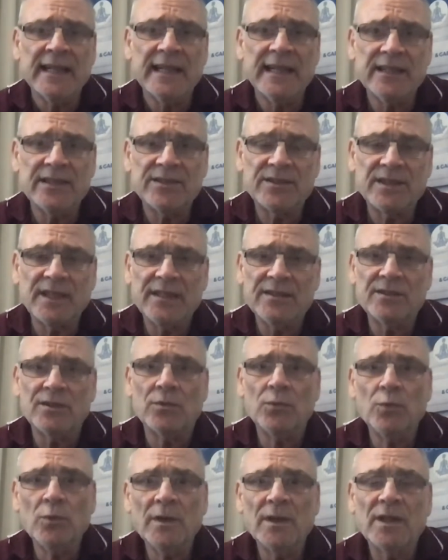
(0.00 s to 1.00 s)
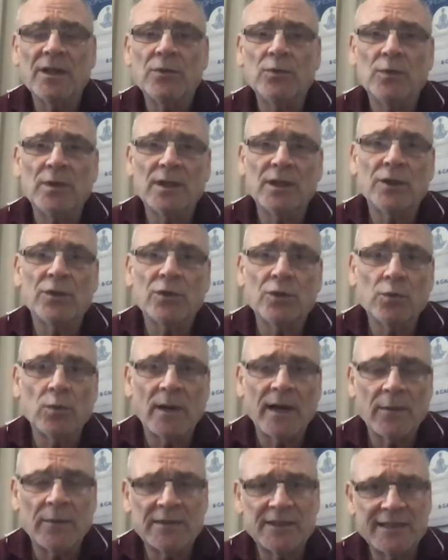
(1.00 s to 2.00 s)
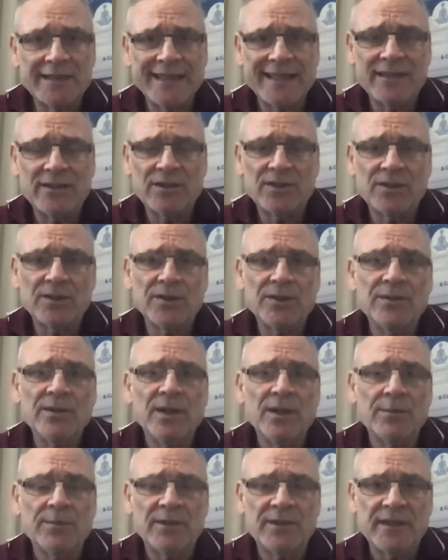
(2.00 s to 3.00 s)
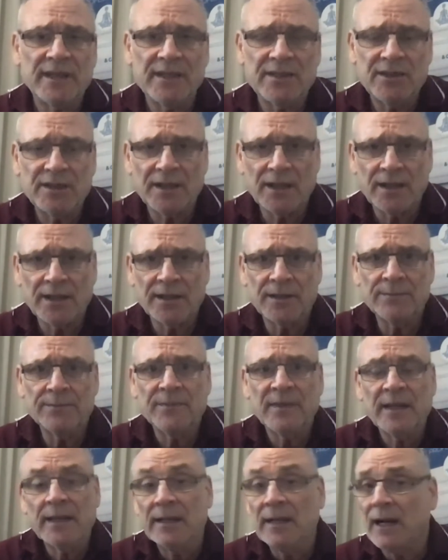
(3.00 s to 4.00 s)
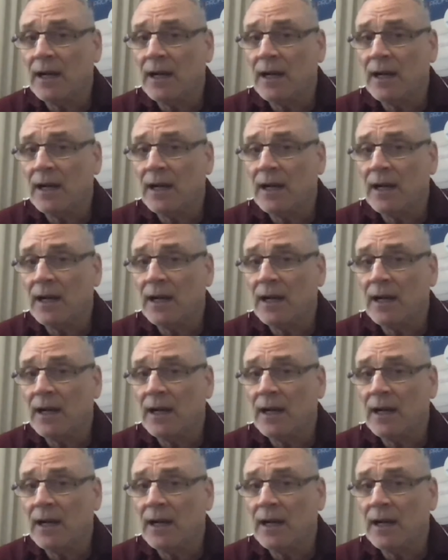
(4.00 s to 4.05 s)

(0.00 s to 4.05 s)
is is a really really good way once again to protect your home.